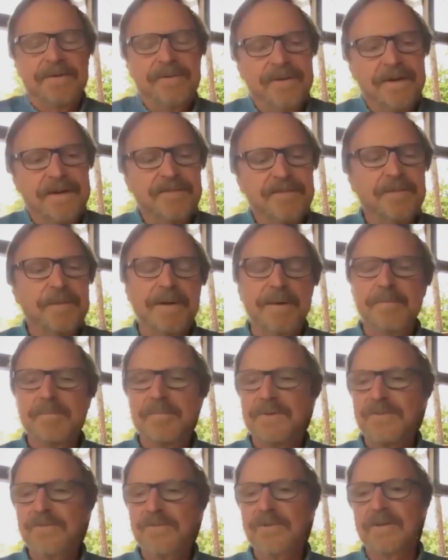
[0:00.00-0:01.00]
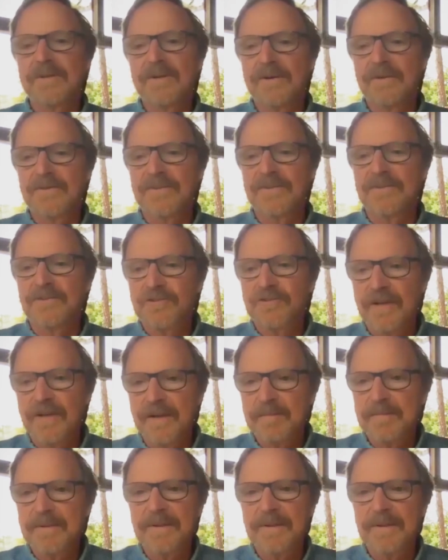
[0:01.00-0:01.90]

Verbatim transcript: you guys, but I'm Mr. Guilt and Shame.